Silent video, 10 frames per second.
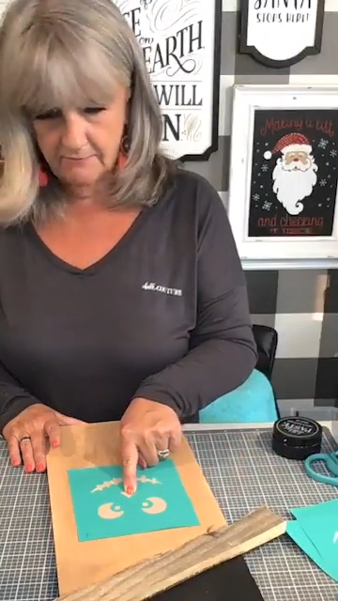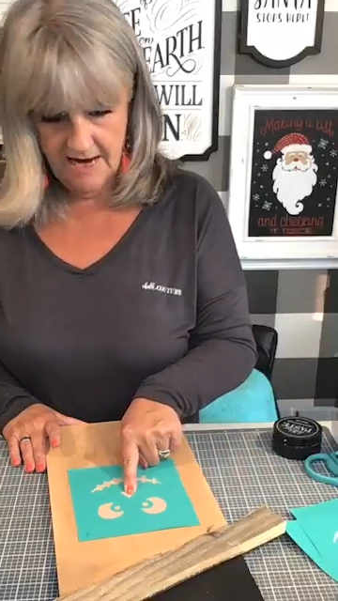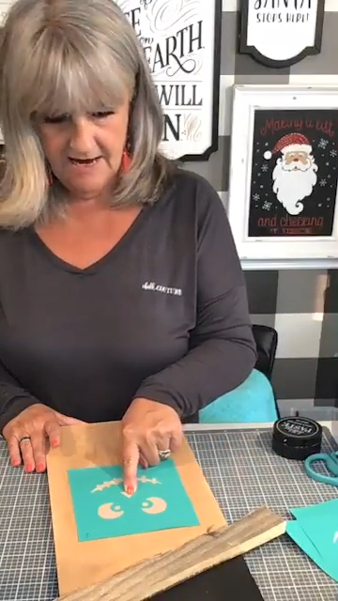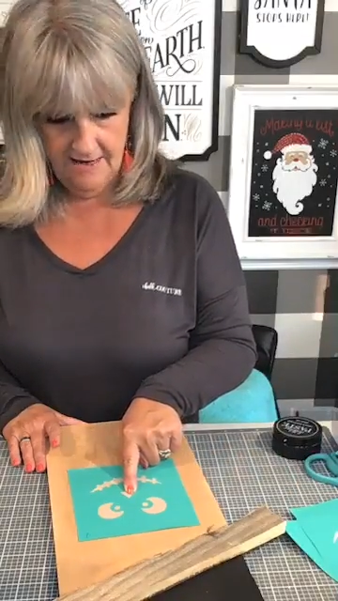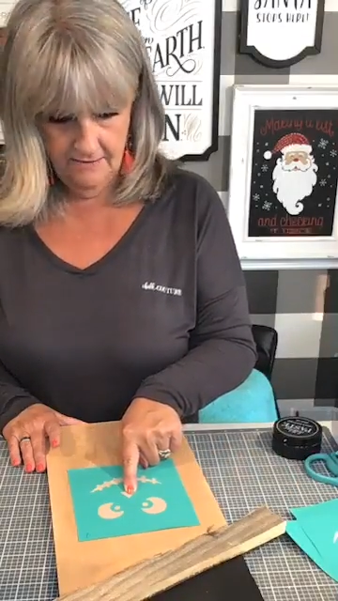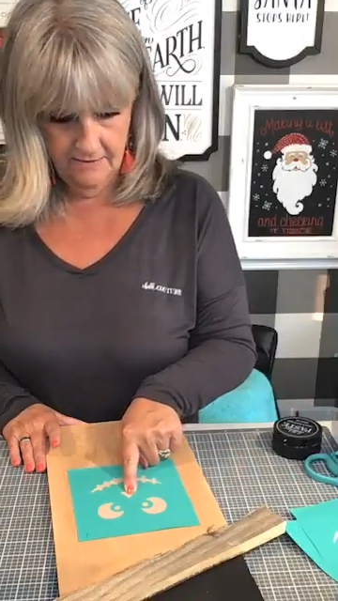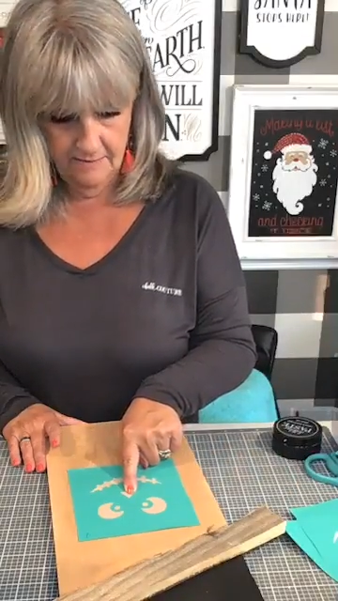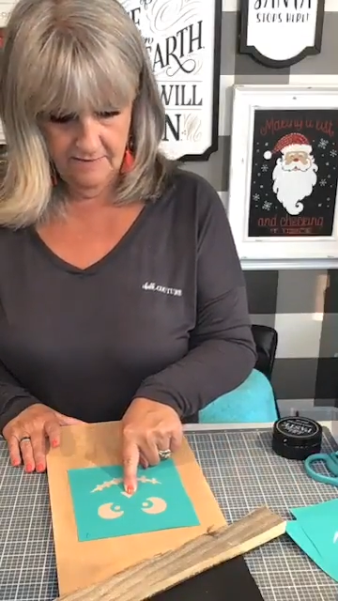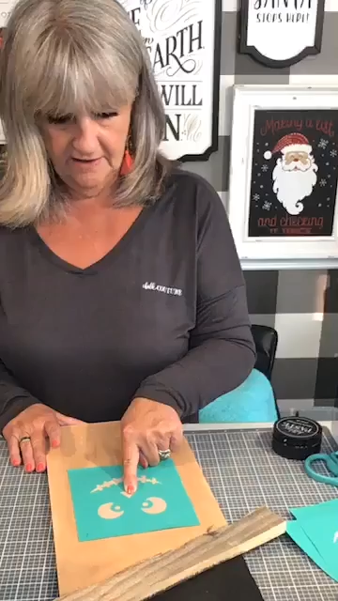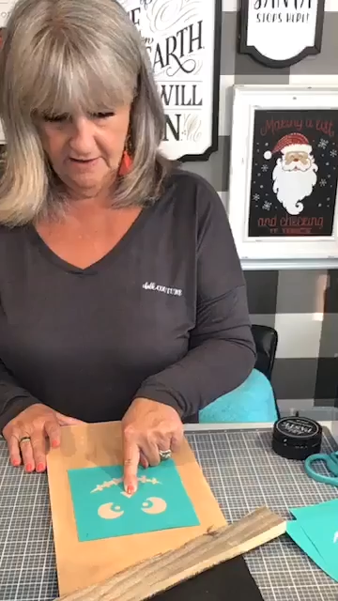in a
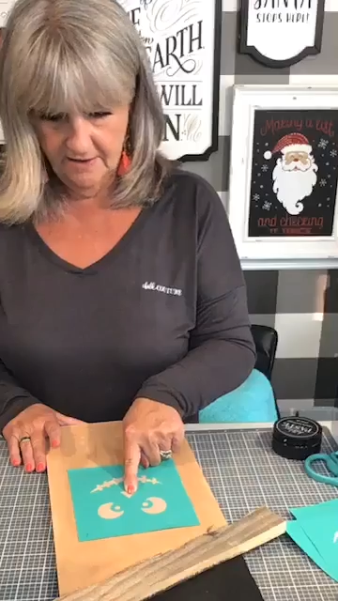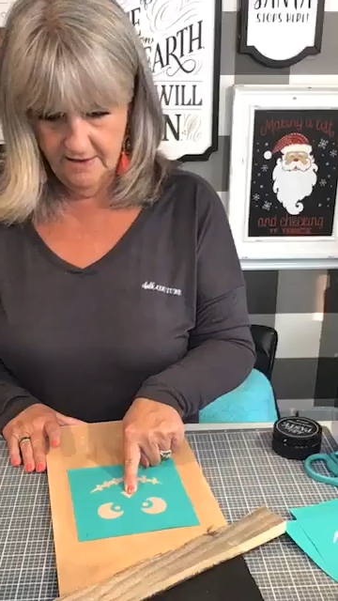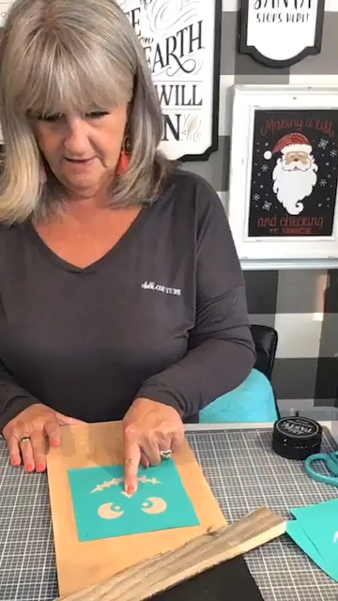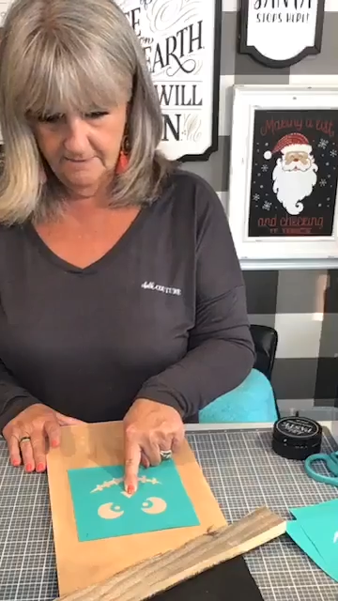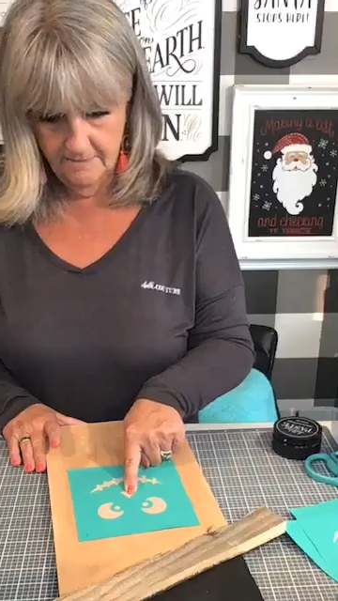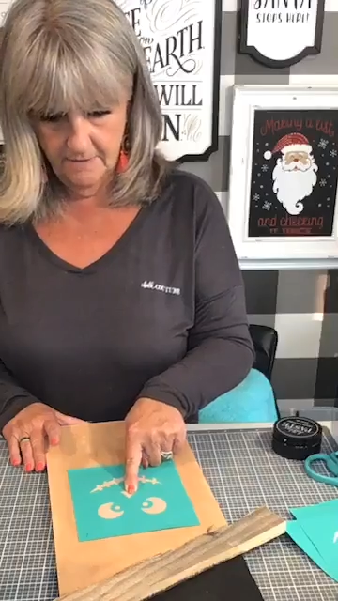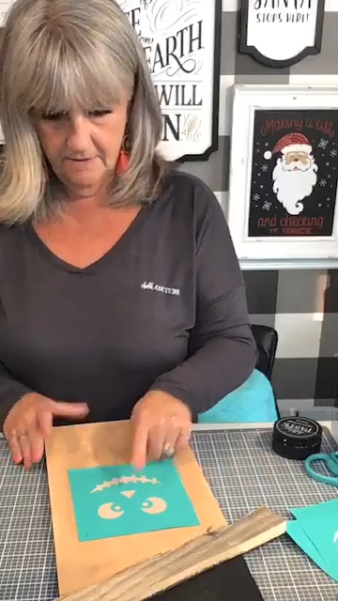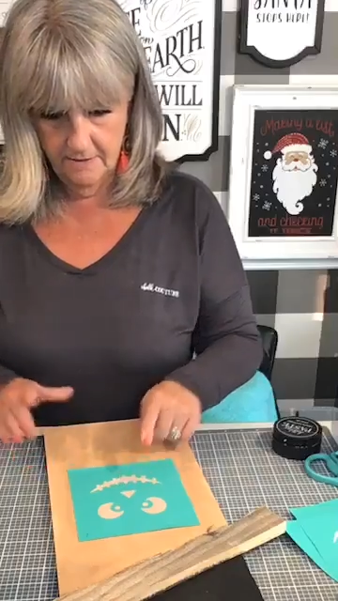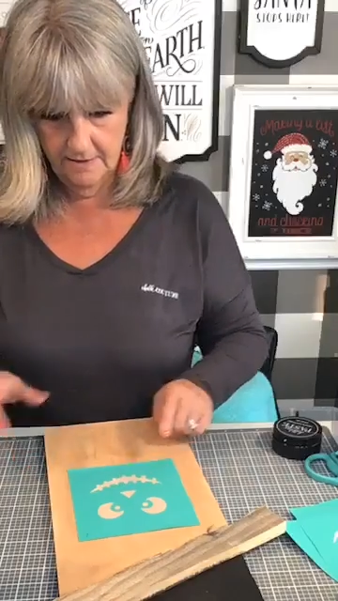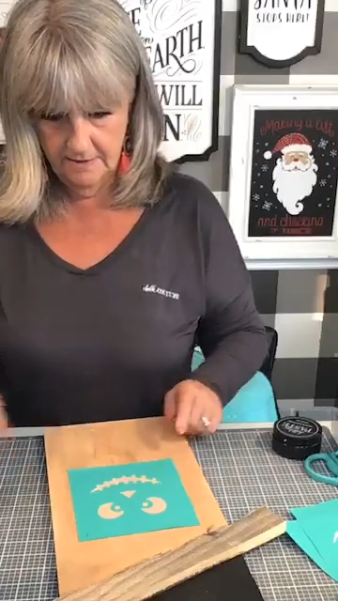red or something like that.